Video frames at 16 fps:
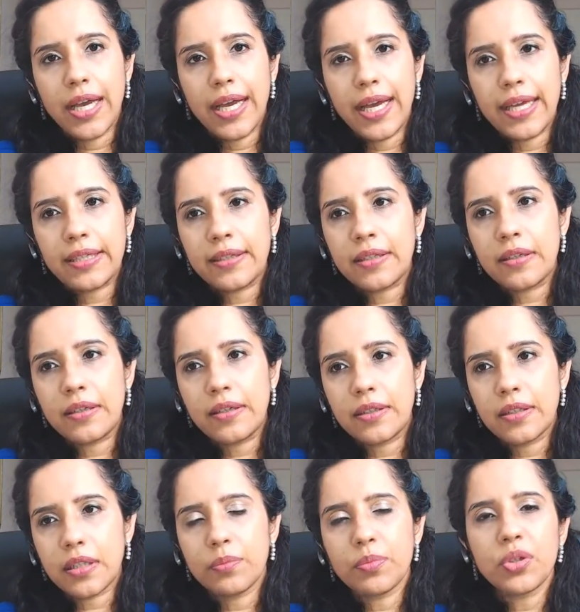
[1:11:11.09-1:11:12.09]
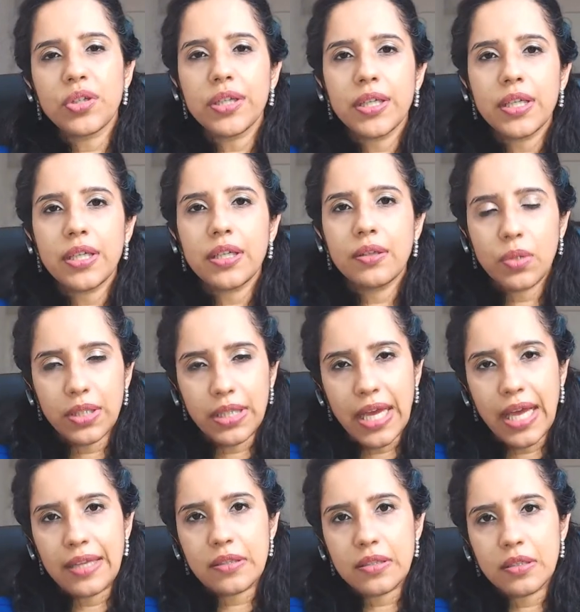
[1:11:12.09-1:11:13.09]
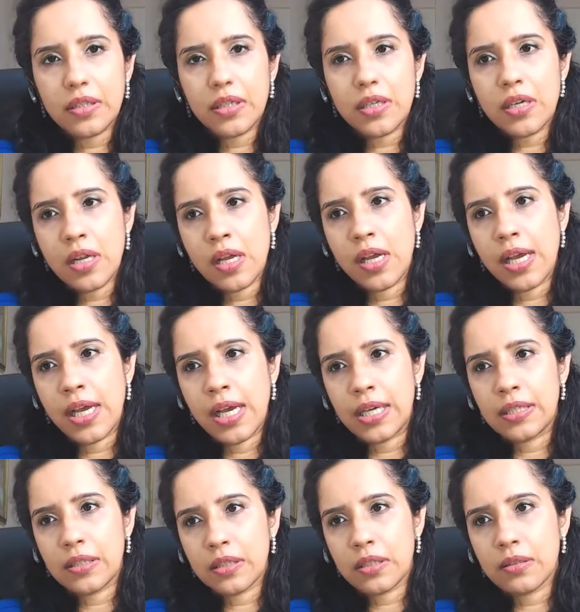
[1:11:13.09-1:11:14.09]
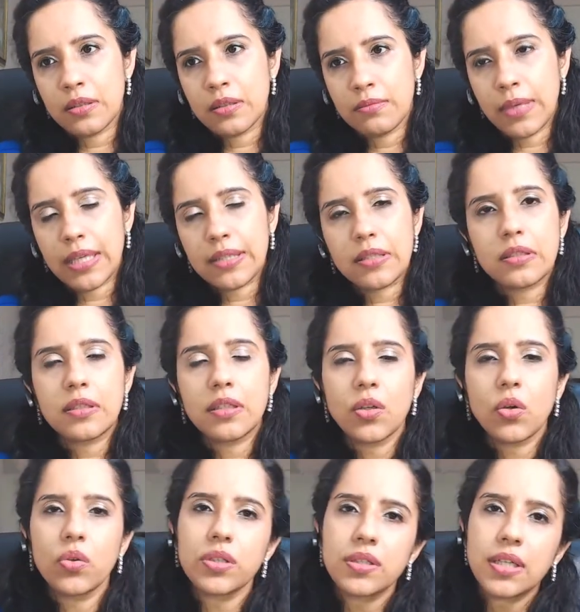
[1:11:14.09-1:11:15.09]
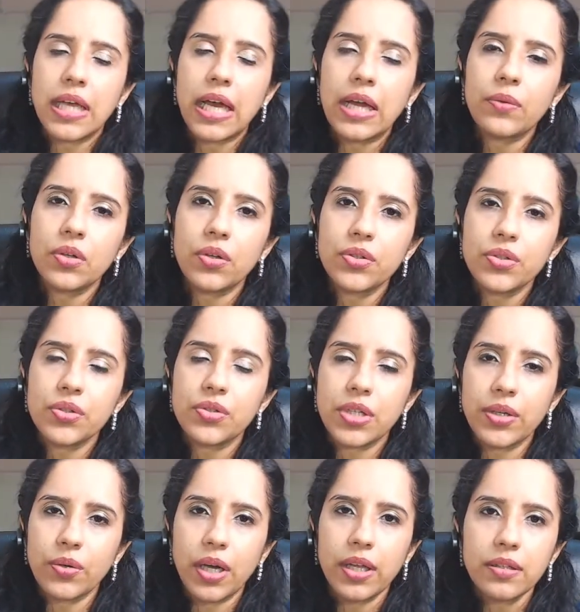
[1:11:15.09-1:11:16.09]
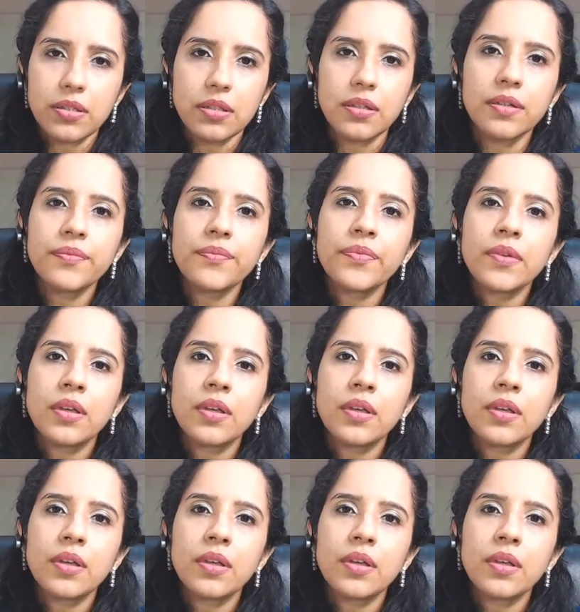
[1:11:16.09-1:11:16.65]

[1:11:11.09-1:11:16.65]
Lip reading: and the community will answer, and my assistant coaches and I will also try to answer.